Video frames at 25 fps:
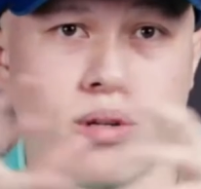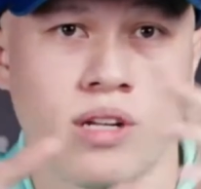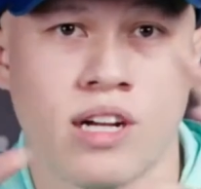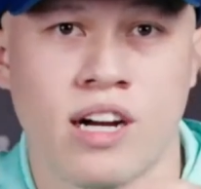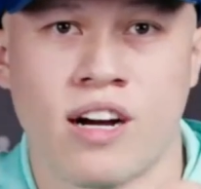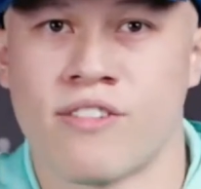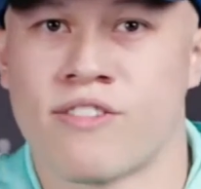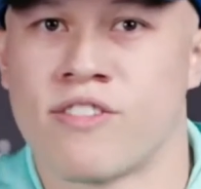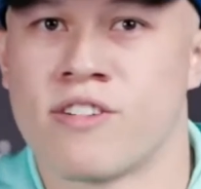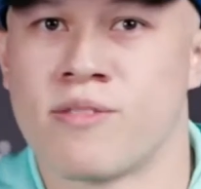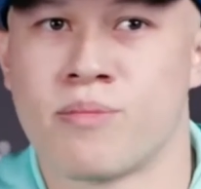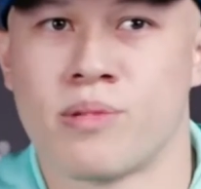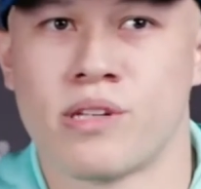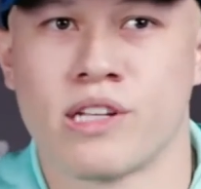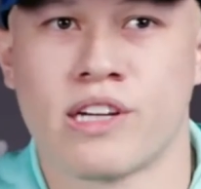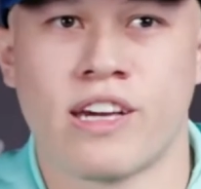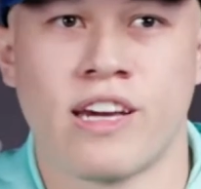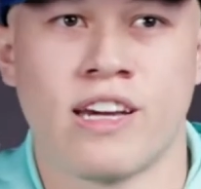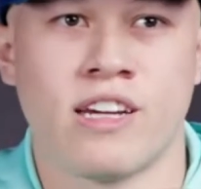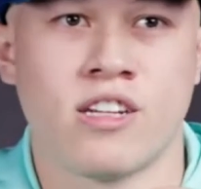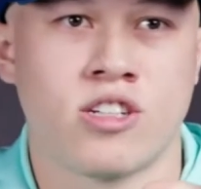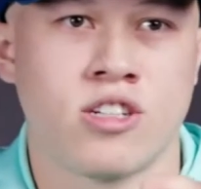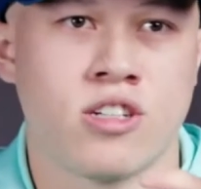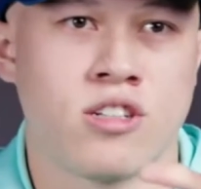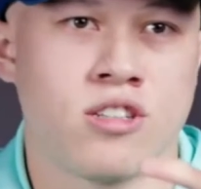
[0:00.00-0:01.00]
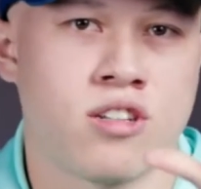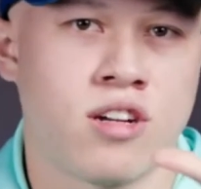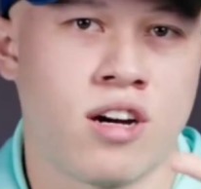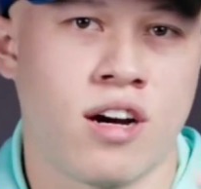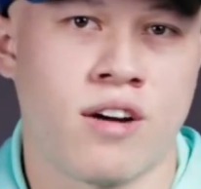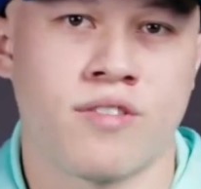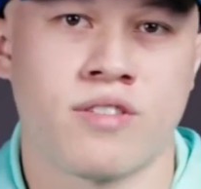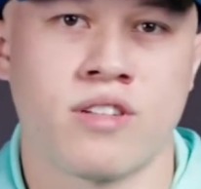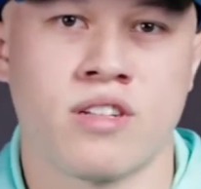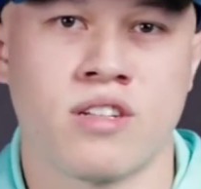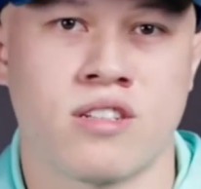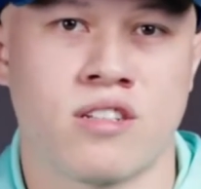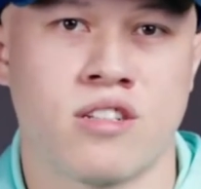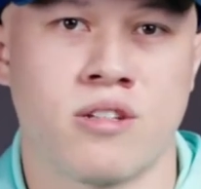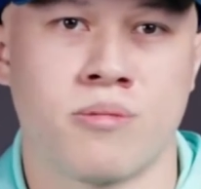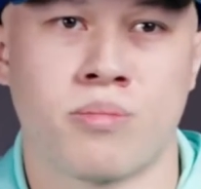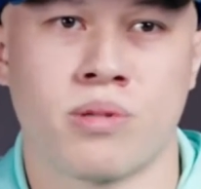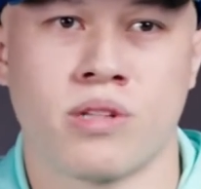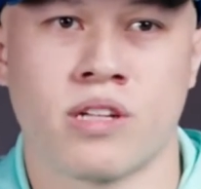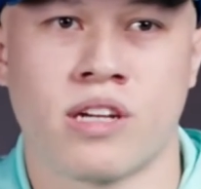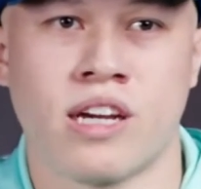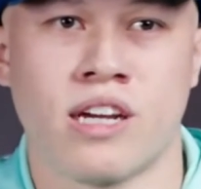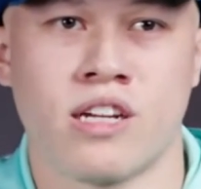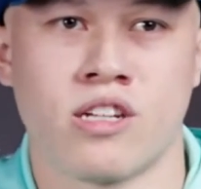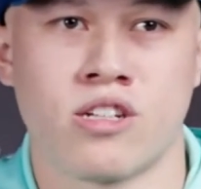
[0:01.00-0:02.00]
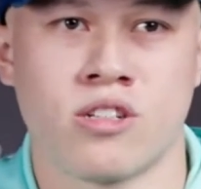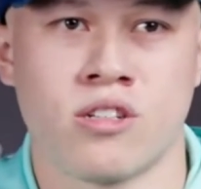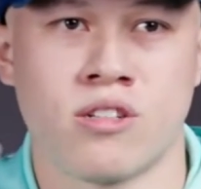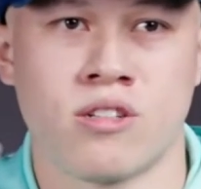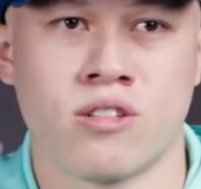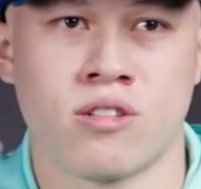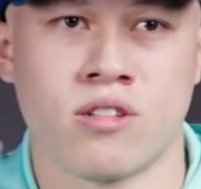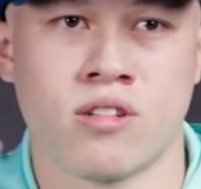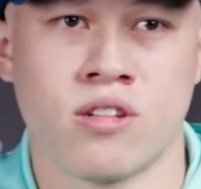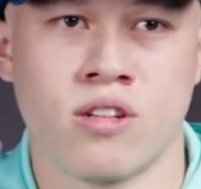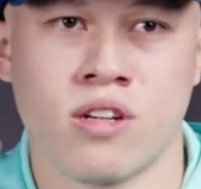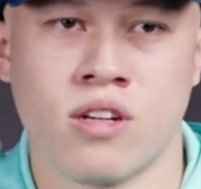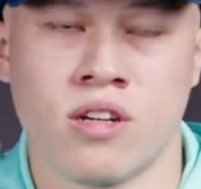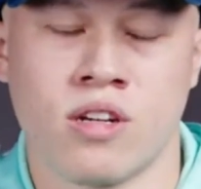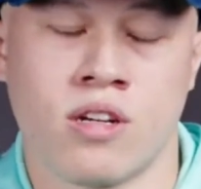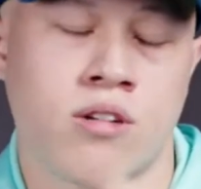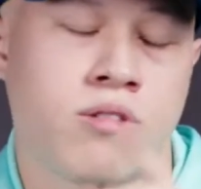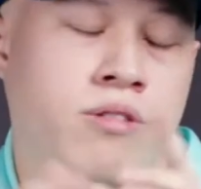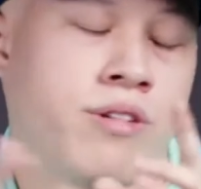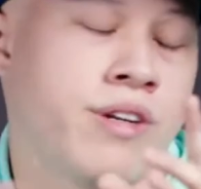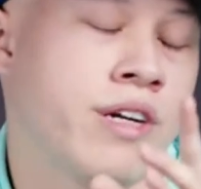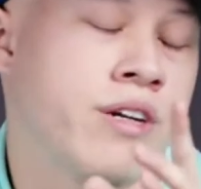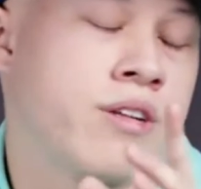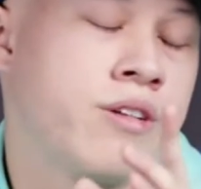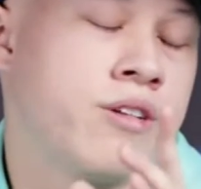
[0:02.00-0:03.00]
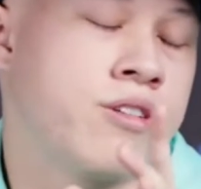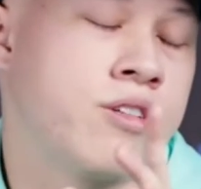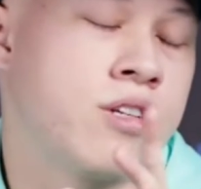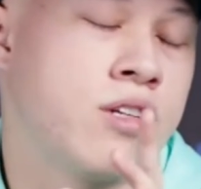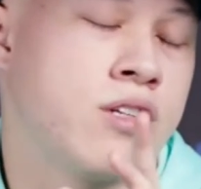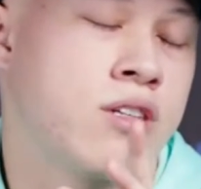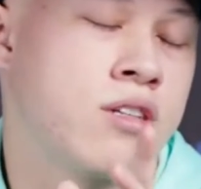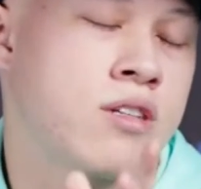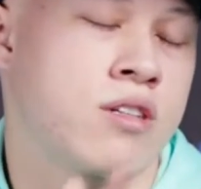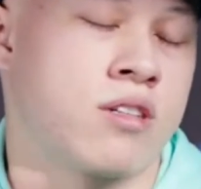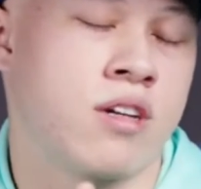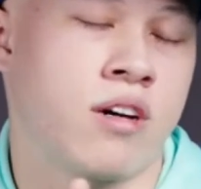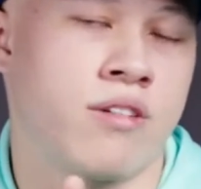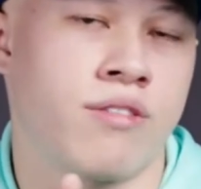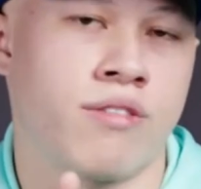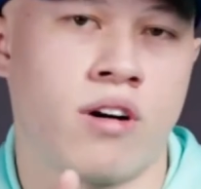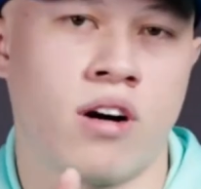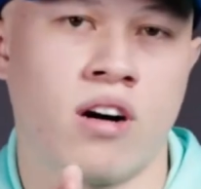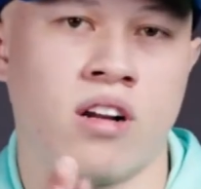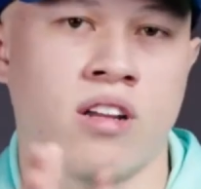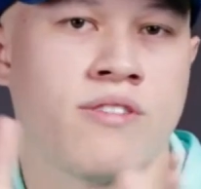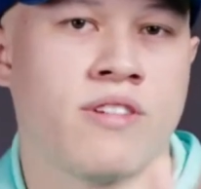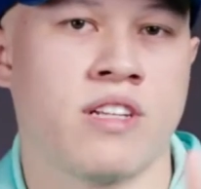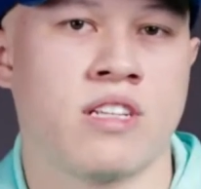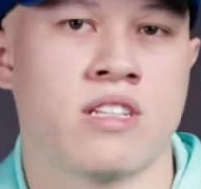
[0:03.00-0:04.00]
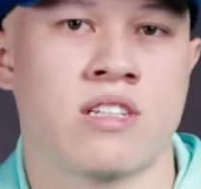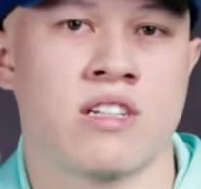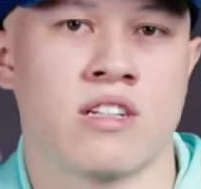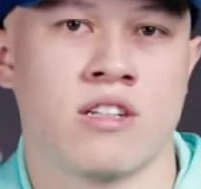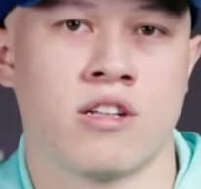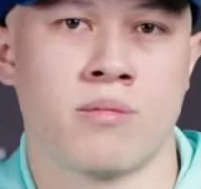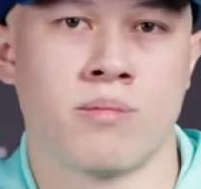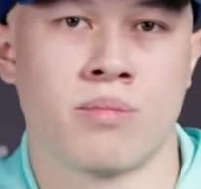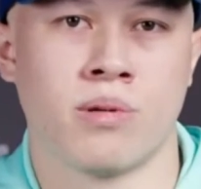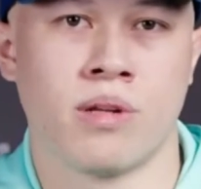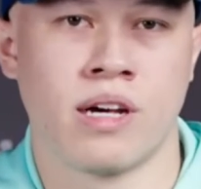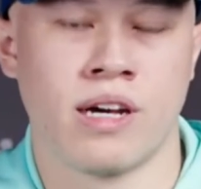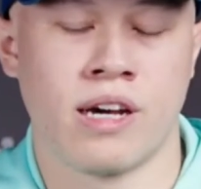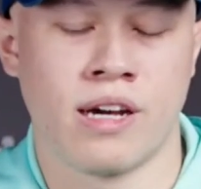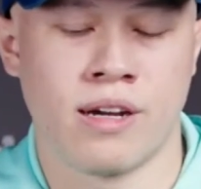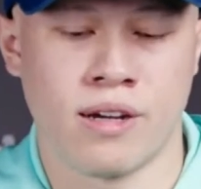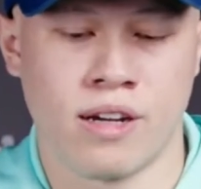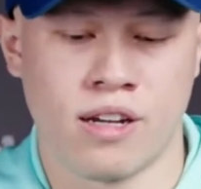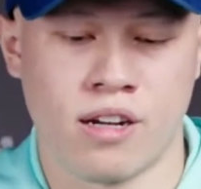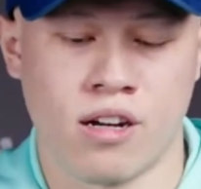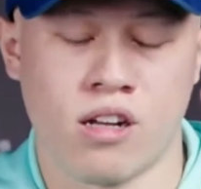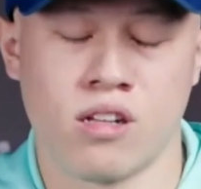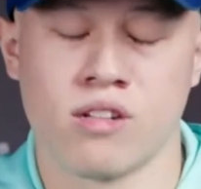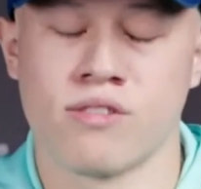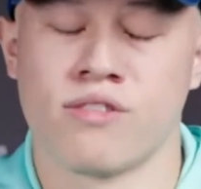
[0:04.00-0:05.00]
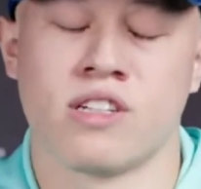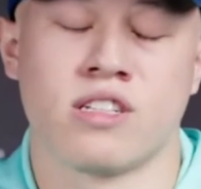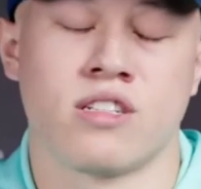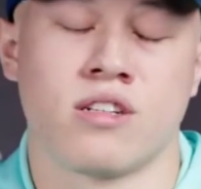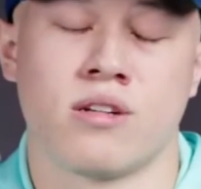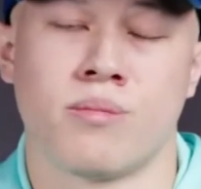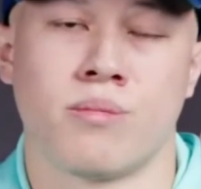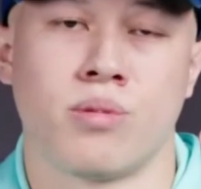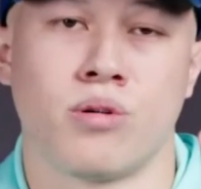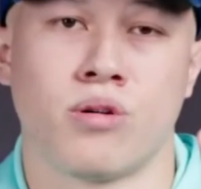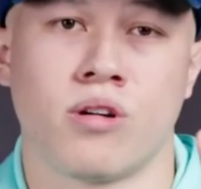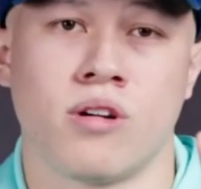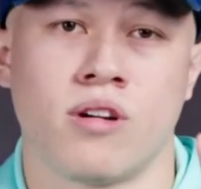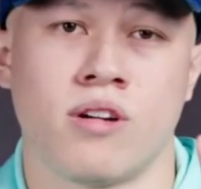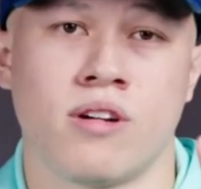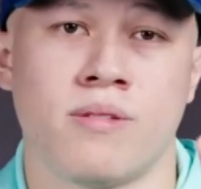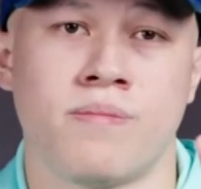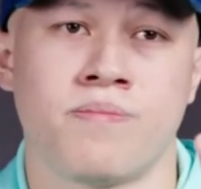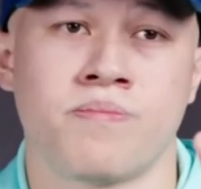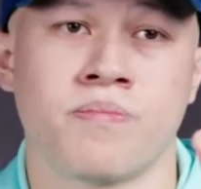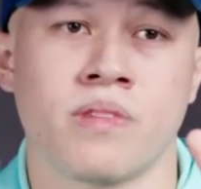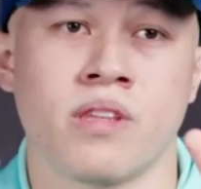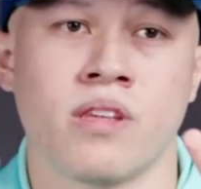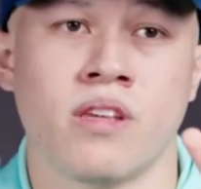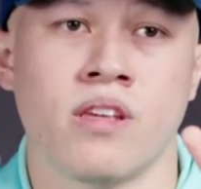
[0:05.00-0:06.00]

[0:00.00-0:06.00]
Playoff implications, offseason implications, regular season stuff, all of it's still in play and all of it is important.